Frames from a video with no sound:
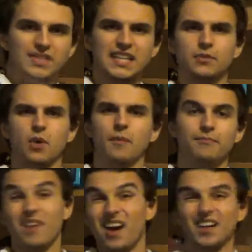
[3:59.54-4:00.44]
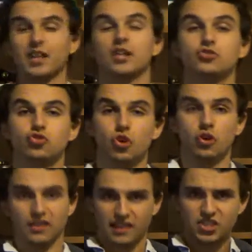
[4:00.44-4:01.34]
I'll tell you what, I can't
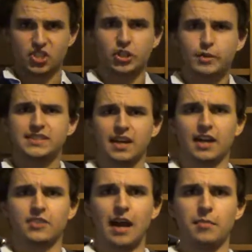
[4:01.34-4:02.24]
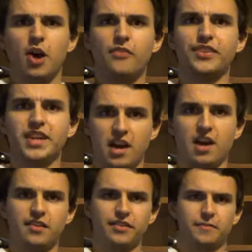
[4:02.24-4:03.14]
draw. Let's show you a diagram of the
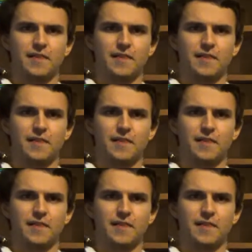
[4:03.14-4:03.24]
Earth.